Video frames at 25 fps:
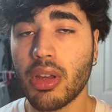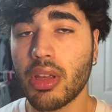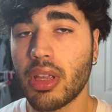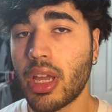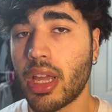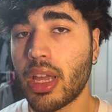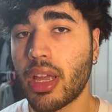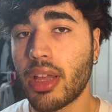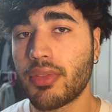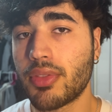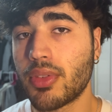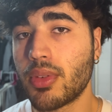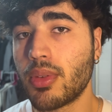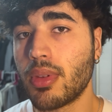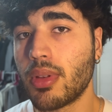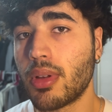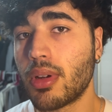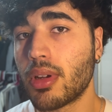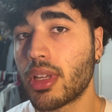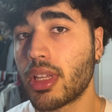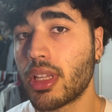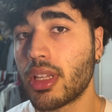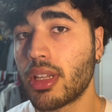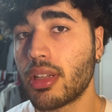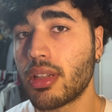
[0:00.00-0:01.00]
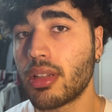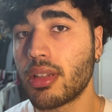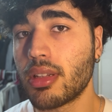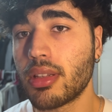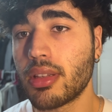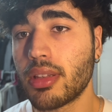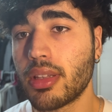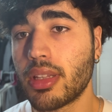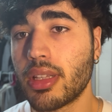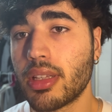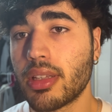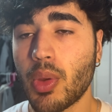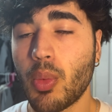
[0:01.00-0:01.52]
have to log in
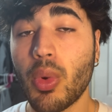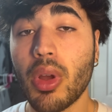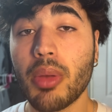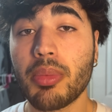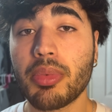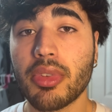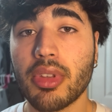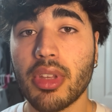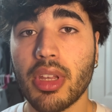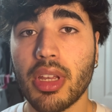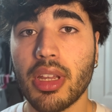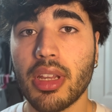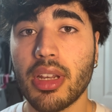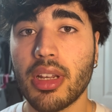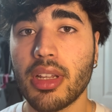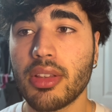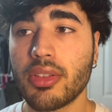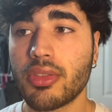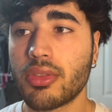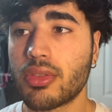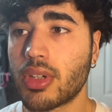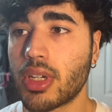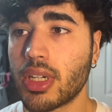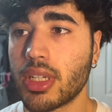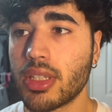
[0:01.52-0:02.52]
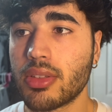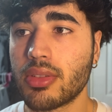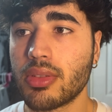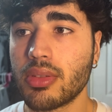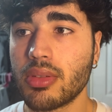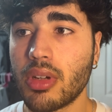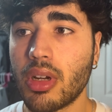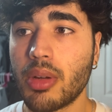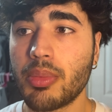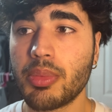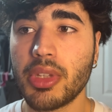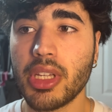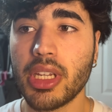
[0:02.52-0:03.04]
the website and try to
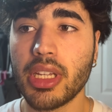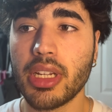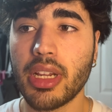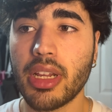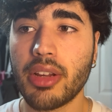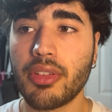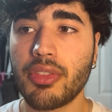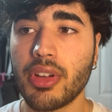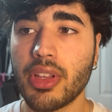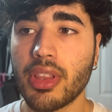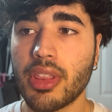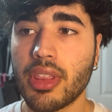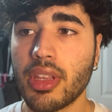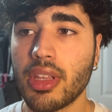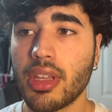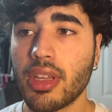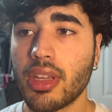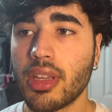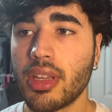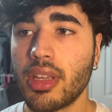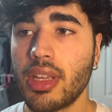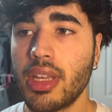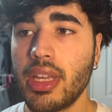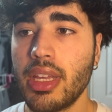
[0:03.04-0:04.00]
update everything,